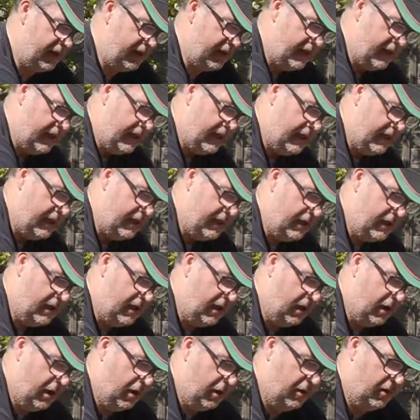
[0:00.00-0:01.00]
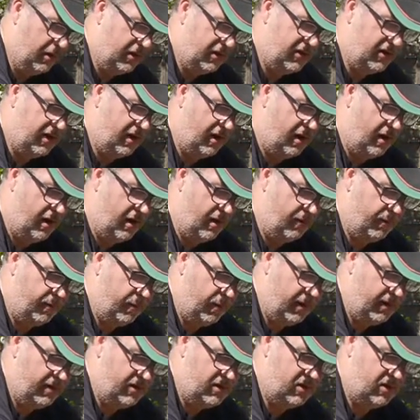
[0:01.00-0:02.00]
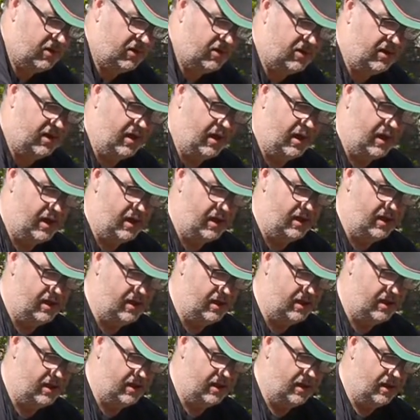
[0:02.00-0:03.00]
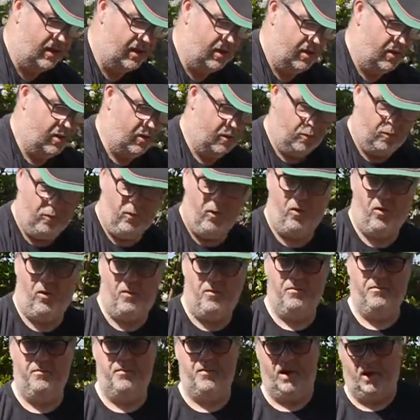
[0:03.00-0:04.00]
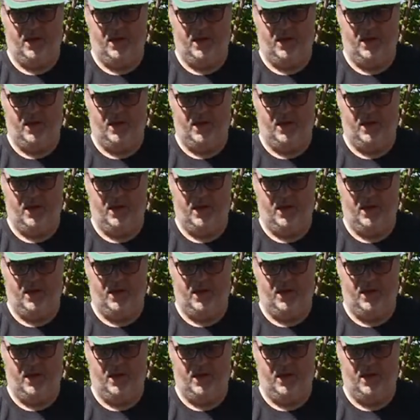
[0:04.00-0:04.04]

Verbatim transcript: I'm going to start off with just warm